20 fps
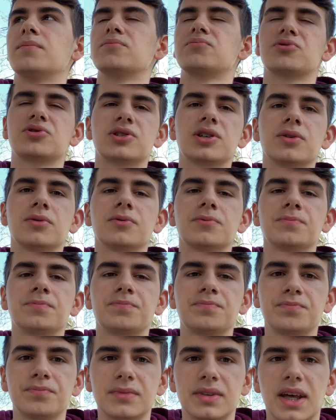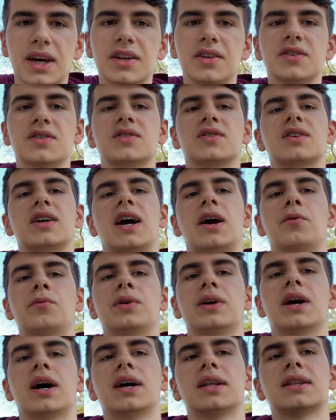So that is how
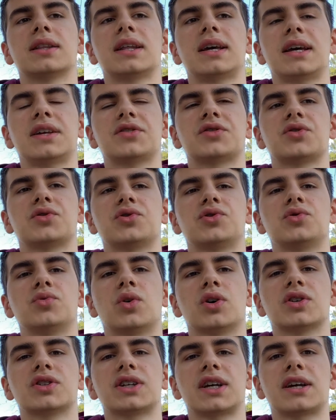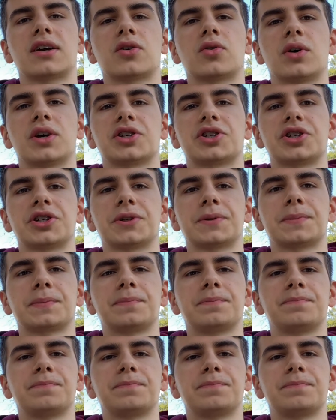we got the answer to our second question.